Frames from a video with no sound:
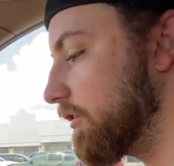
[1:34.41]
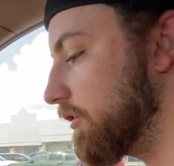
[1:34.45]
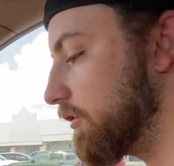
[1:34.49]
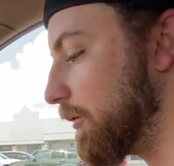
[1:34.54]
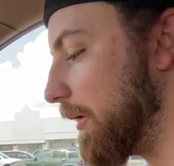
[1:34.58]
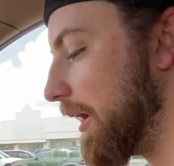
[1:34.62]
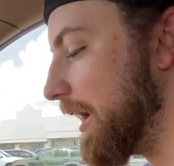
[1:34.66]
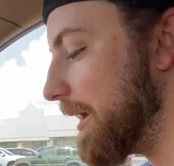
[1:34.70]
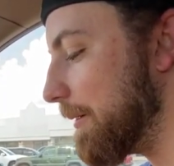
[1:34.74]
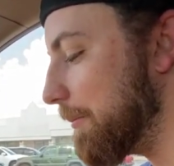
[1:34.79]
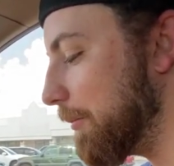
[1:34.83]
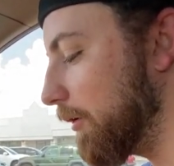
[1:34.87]

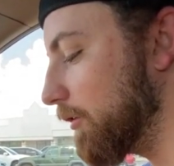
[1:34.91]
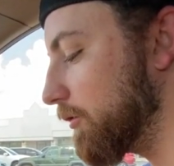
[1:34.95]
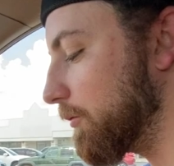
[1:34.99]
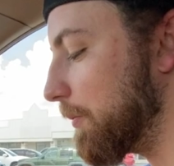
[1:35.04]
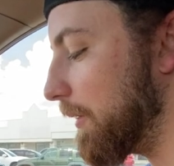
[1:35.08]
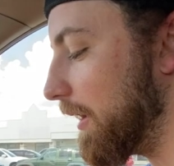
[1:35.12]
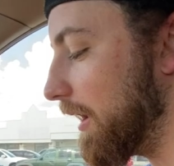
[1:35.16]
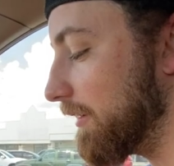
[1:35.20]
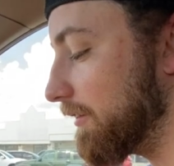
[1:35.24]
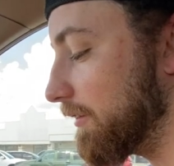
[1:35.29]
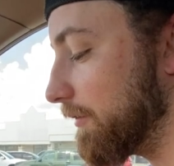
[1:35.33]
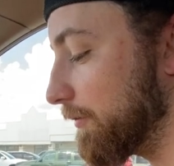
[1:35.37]
So eight bowls of
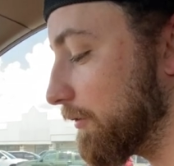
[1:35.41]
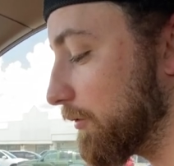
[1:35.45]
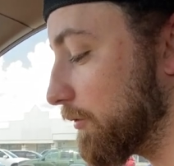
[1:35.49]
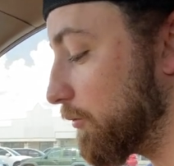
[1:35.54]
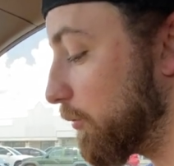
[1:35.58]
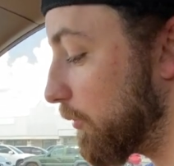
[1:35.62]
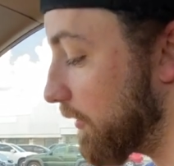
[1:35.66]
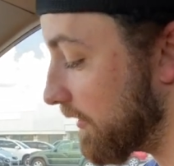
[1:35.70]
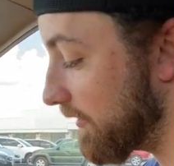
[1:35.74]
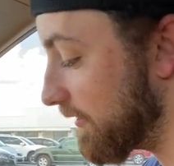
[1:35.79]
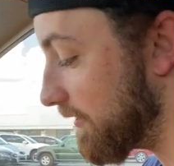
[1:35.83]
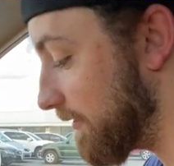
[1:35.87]
pasta for
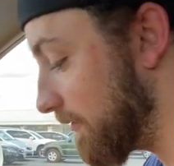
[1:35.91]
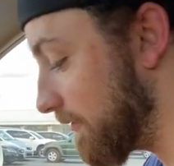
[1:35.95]
twenty,